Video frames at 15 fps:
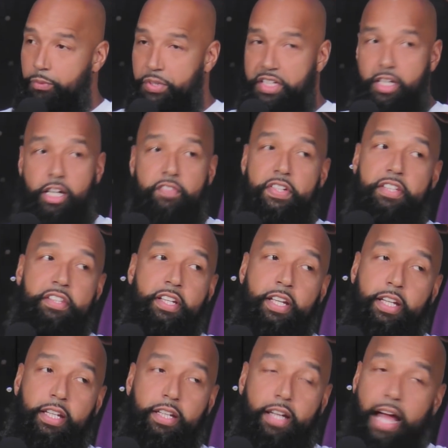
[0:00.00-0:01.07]

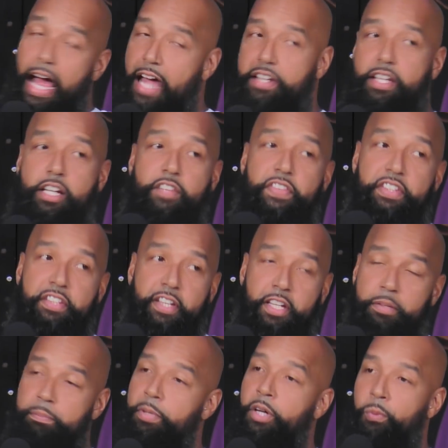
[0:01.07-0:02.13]
I did
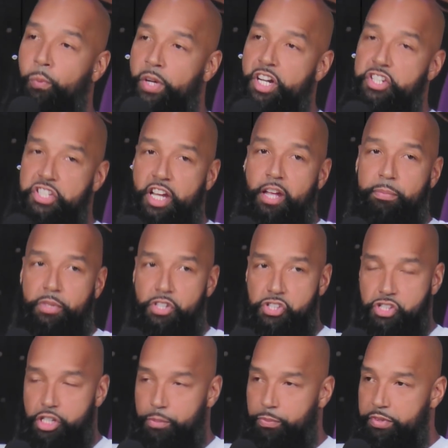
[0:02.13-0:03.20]
everything but win a championship.